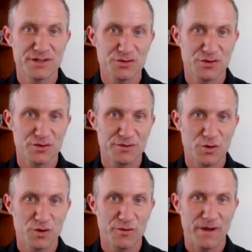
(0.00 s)

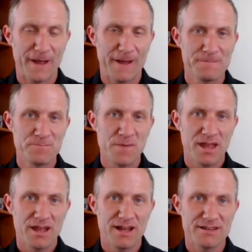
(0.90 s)
Victorian Warfare.
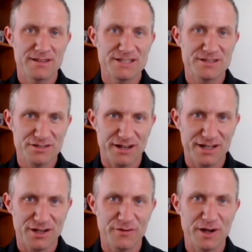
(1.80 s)
That's the
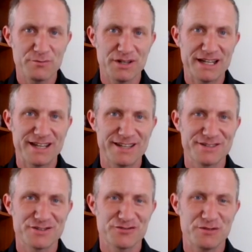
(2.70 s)
title of it. I'll put a link
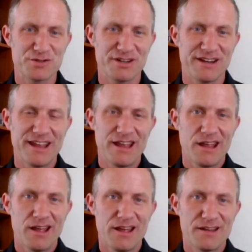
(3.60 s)
in the description.
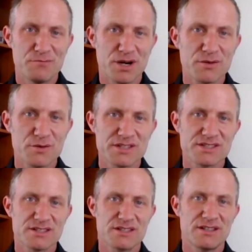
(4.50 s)
And Michael
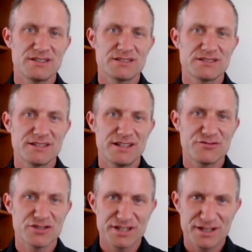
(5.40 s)
is
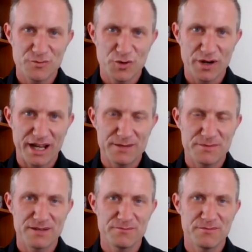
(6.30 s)
interested in
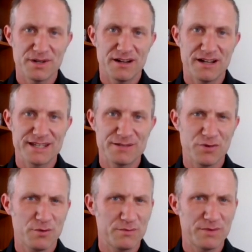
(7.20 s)
wargaming, but I
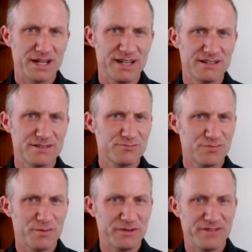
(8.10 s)
think probably
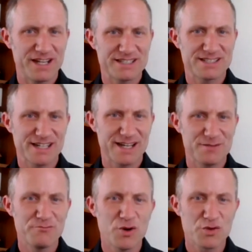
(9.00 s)
fair to
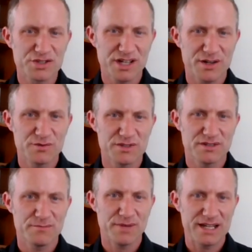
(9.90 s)
say more so
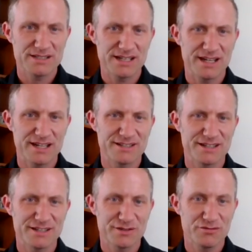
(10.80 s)
the painting
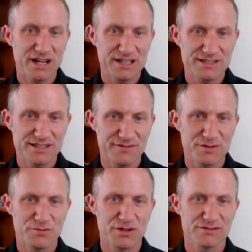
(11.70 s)
and the creating
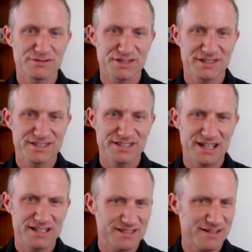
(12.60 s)
of the models and the
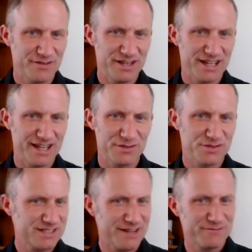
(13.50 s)
scenes and everything
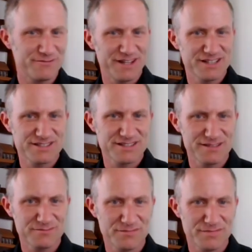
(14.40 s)
else. Is that fair to
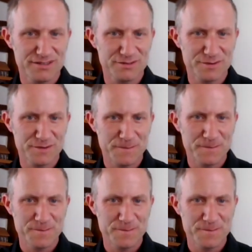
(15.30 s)
say, Michael?